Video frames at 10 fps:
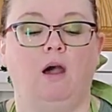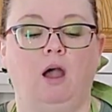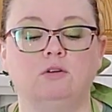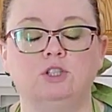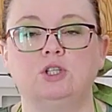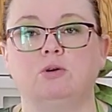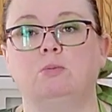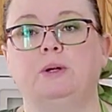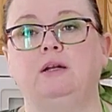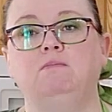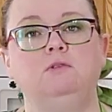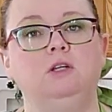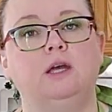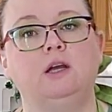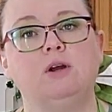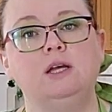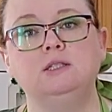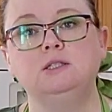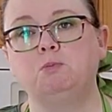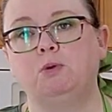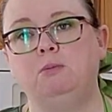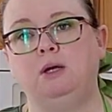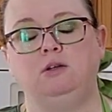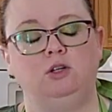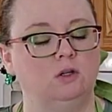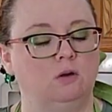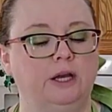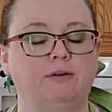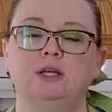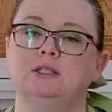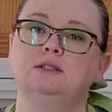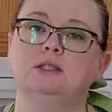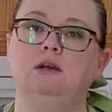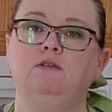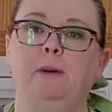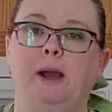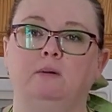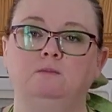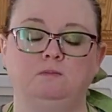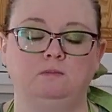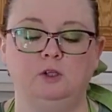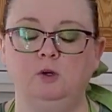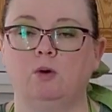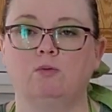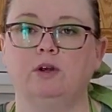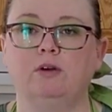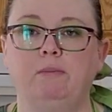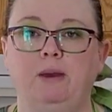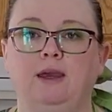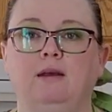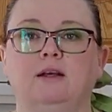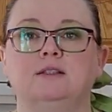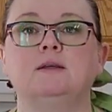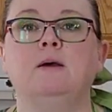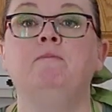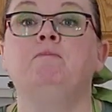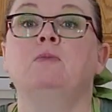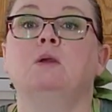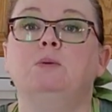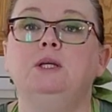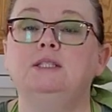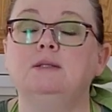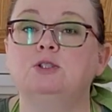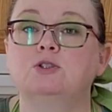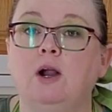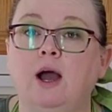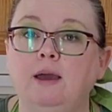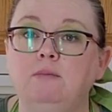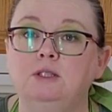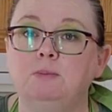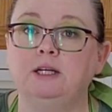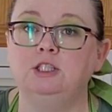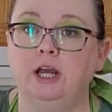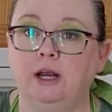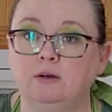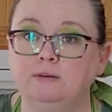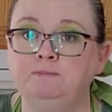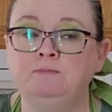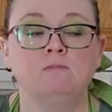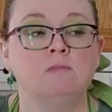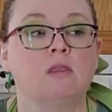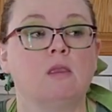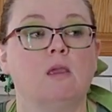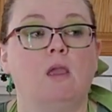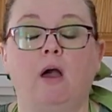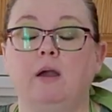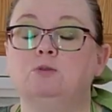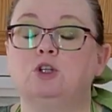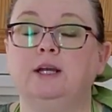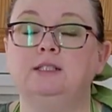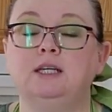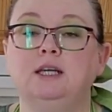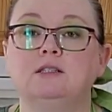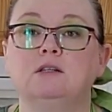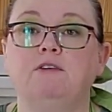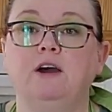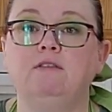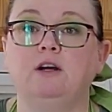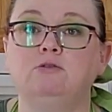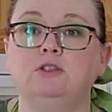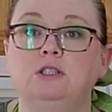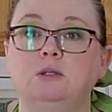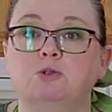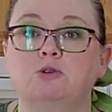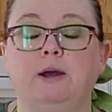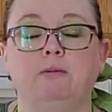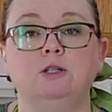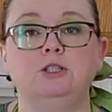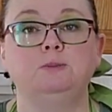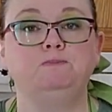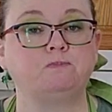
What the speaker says: Irish soda bread. You like raisins? Put them in. You don't like raisins? Leave them out. You won't regret making this. Please subscribe to my channel. I'm trying to get to 500 subscribers.